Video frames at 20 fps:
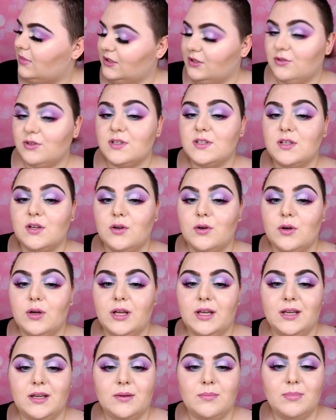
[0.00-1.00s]
but also
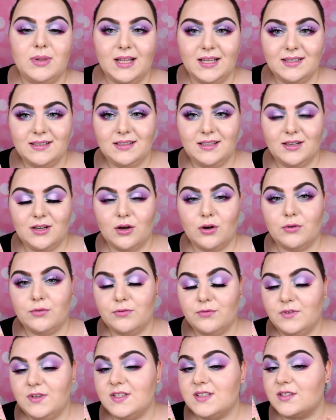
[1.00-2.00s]
blending
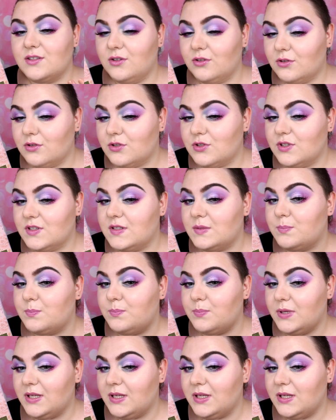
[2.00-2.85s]
of these gorgeous